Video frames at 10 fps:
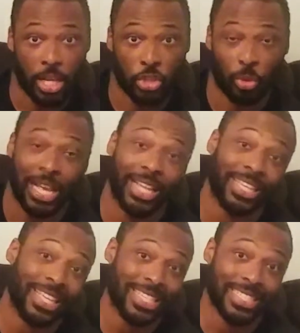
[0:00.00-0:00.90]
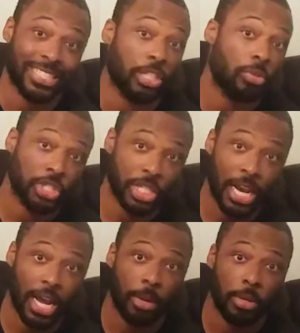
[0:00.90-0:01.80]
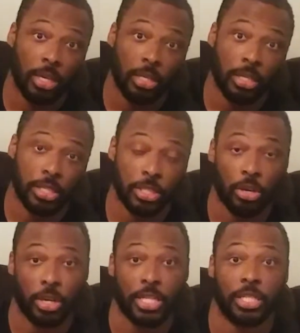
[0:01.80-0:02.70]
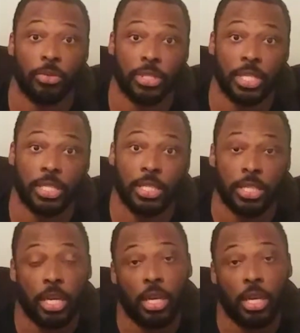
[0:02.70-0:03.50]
to allow the insulin to do its job. This is called insulin resistance.